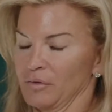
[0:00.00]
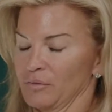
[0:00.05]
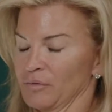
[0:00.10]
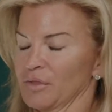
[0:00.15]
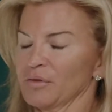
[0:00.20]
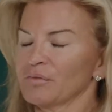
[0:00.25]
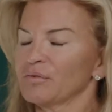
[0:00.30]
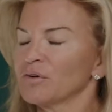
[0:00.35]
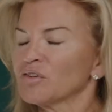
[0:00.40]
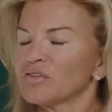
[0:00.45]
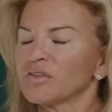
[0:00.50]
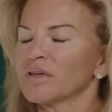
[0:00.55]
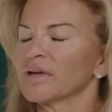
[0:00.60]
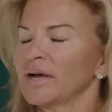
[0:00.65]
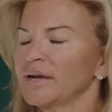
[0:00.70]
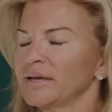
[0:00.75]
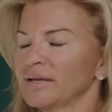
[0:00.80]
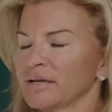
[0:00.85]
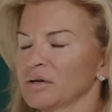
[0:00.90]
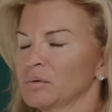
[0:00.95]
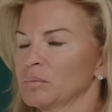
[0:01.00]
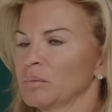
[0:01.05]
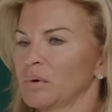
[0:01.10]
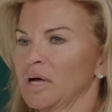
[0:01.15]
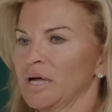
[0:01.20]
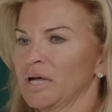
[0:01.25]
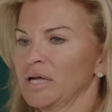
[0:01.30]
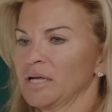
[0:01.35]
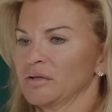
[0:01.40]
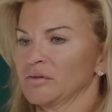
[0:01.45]
the first thing I did
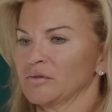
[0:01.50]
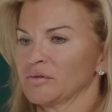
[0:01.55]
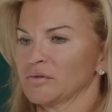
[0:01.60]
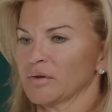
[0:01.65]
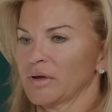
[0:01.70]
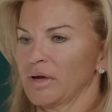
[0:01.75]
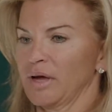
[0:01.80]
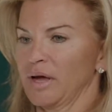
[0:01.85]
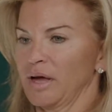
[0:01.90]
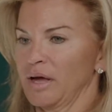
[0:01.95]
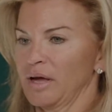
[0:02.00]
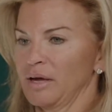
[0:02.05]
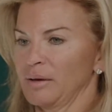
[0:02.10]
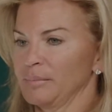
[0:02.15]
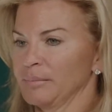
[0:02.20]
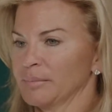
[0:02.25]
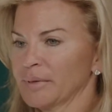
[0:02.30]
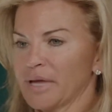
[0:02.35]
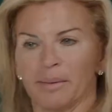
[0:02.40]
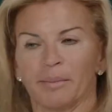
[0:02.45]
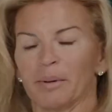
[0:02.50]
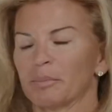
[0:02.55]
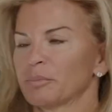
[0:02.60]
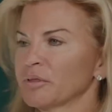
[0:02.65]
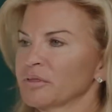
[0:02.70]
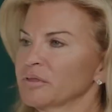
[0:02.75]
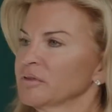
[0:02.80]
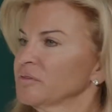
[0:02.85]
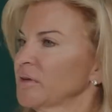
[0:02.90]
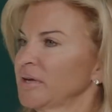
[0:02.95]
was came up
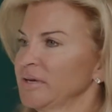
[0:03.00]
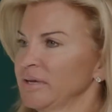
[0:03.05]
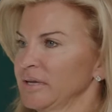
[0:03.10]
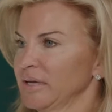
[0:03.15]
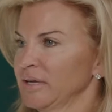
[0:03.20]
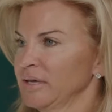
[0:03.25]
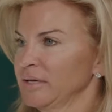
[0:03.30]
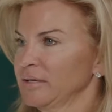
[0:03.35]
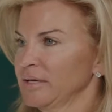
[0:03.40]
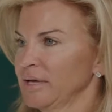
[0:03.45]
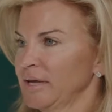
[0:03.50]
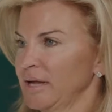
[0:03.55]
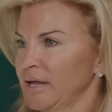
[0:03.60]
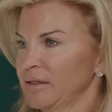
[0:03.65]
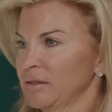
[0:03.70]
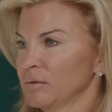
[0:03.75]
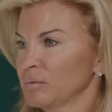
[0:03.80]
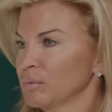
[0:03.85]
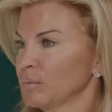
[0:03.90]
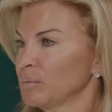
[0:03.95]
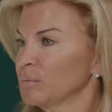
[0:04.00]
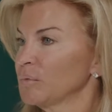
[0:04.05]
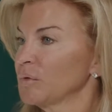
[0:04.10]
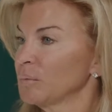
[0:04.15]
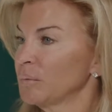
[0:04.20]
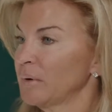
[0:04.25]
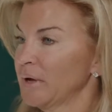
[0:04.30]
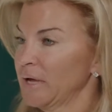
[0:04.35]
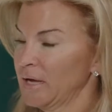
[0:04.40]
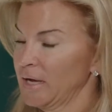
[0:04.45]
with this idea, and the
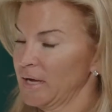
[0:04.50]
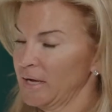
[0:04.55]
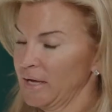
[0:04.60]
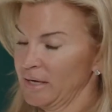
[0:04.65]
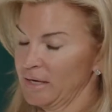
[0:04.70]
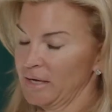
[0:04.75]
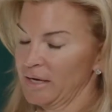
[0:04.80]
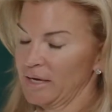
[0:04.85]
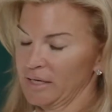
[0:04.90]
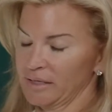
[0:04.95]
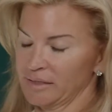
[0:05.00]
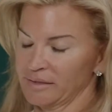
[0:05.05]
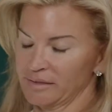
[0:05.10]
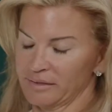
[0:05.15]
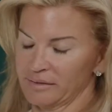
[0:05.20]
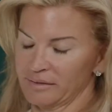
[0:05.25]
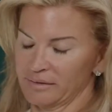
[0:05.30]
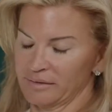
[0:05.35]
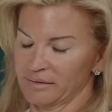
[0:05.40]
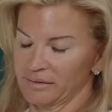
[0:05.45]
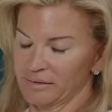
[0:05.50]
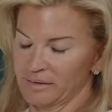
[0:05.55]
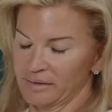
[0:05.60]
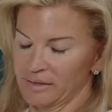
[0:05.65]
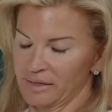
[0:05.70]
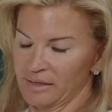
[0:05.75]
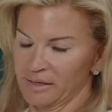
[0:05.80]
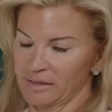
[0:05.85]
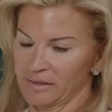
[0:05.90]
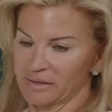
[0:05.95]
way
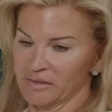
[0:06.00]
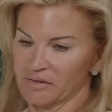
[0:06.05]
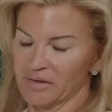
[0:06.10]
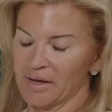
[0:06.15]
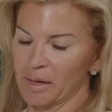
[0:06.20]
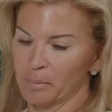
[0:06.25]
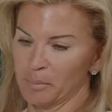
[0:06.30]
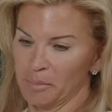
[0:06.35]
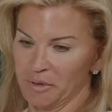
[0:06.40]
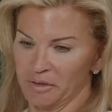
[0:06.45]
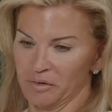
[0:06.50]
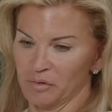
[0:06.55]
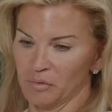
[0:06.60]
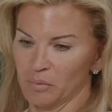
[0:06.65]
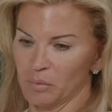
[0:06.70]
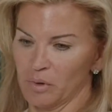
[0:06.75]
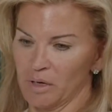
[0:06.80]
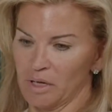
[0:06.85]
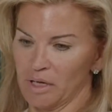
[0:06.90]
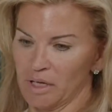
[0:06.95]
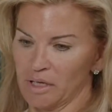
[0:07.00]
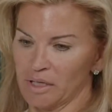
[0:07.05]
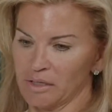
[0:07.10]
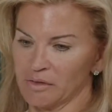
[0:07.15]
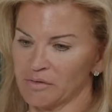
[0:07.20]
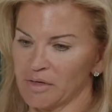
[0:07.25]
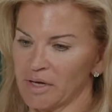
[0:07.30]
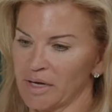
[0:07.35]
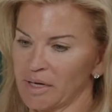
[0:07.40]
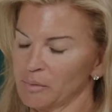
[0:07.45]
this happened
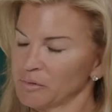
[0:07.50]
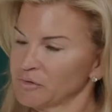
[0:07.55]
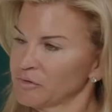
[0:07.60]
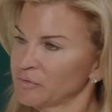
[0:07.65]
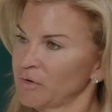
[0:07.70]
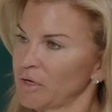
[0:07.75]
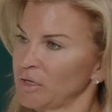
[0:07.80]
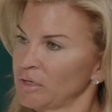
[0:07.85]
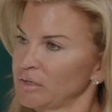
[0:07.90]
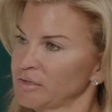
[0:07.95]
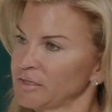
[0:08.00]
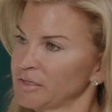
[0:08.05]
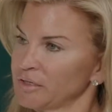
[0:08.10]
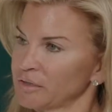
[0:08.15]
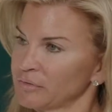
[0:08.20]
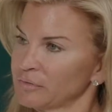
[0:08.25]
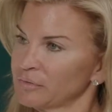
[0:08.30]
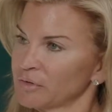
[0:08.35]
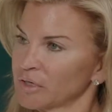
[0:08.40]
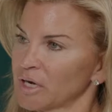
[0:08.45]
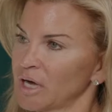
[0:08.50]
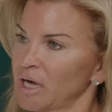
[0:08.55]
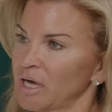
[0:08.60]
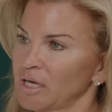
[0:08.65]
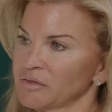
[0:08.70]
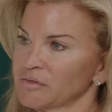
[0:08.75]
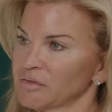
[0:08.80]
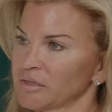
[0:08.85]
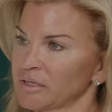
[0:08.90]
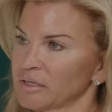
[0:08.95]
was I was a volunteer for
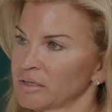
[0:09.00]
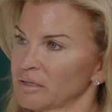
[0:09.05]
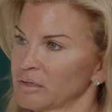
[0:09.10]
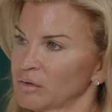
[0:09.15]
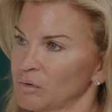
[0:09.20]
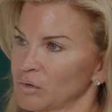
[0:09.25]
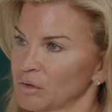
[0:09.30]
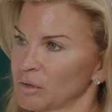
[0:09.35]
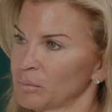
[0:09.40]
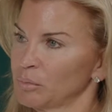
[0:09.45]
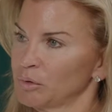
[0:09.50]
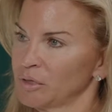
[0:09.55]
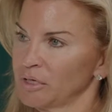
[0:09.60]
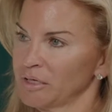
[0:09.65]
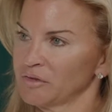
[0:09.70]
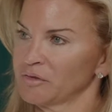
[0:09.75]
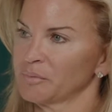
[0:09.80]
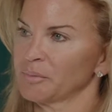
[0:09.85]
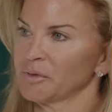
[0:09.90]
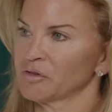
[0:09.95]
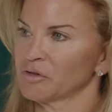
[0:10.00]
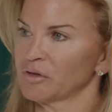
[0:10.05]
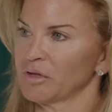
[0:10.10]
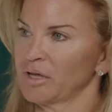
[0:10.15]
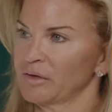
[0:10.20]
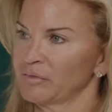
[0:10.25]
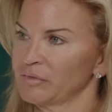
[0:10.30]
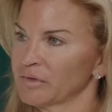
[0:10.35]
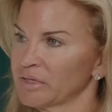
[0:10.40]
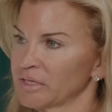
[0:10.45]
CASA, Court Appointed Special
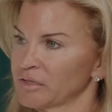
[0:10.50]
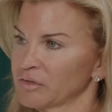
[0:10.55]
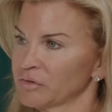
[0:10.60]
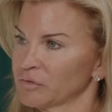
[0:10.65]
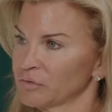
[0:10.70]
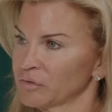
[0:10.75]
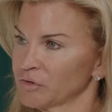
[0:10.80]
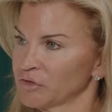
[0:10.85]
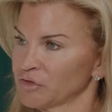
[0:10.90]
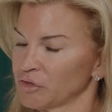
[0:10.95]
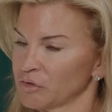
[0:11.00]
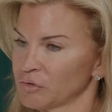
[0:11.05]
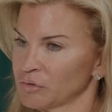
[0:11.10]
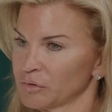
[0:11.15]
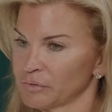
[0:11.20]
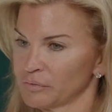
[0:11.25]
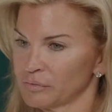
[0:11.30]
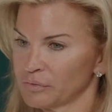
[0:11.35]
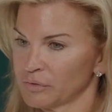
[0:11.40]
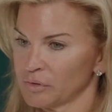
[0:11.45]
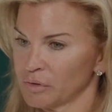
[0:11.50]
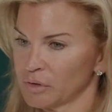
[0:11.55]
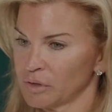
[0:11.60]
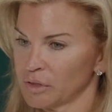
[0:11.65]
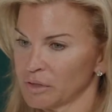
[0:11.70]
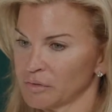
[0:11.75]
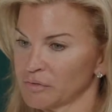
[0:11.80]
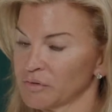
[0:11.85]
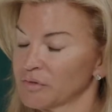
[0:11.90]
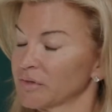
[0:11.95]
Advocates for Children,
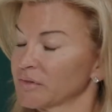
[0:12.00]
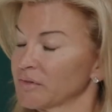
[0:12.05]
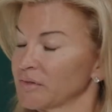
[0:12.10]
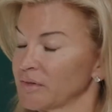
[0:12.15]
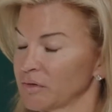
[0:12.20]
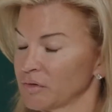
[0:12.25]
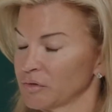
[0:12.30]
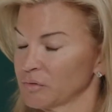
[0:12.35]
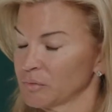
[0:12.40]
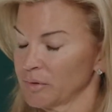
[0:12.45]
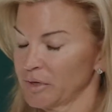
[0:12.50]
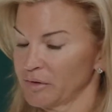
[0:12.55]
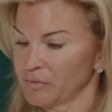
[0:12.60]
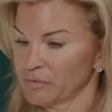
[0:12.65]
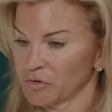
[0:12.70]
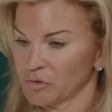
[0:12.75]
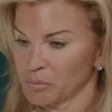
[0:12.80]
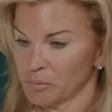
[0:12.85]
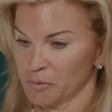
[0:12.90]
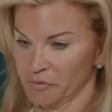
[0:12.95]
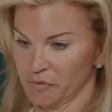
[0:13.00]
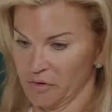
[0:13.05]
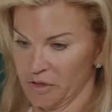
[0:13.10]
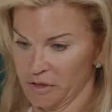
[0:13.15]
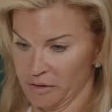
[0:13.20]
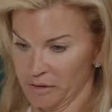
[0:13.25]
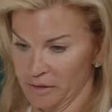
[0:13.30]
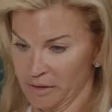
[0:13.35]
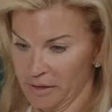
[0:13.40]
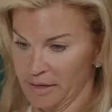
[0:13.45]
for 6 years when I first moved
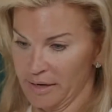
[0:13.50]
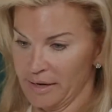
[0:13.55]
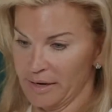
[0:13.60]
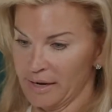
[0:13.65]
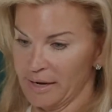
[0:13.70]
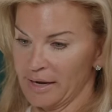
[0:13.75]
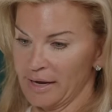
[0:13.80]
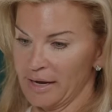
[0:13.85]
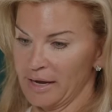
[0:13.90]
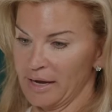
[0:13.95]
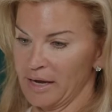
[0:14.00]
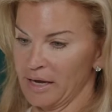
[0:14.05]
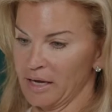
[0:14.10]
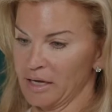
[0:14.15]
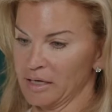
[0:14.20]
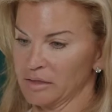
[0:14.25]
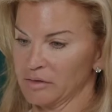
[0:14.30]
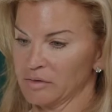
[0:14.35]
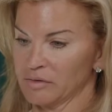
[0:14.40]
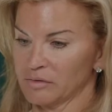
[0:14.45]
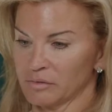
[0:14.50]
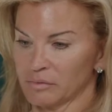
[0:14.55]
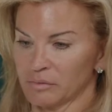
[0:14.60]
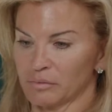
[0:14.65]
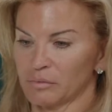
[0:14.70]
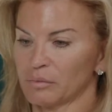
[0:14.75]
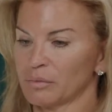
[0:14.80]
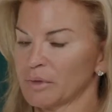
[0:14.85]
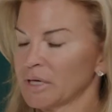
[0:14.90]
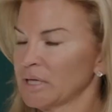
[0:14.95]
here, and
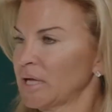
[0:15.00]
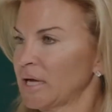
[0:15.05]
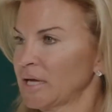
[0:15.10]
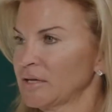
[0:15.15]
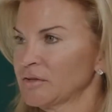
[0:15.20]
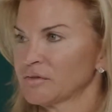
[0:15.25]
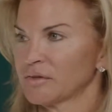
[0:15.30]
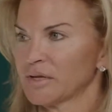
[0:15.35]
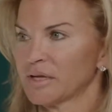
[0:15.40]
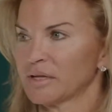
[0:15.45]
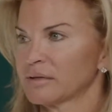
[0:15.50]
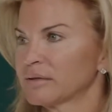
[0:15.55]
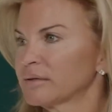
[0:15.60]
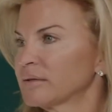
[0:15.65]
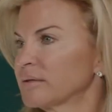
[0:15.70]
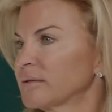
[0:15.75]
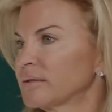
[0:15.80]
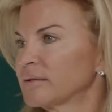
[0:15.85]
realized that